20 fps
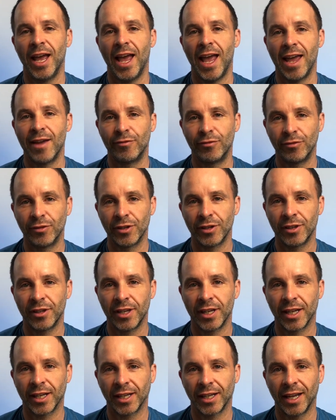
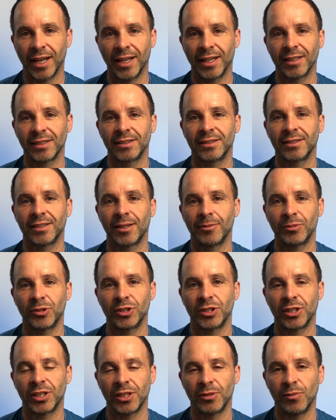everything
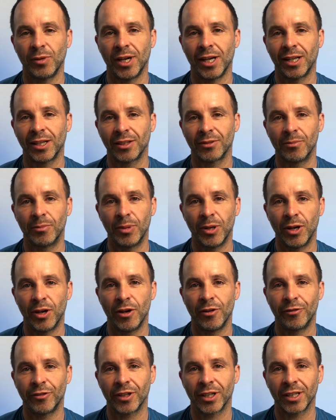exceptionally well and
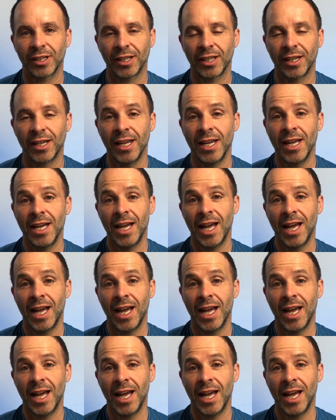perfectly.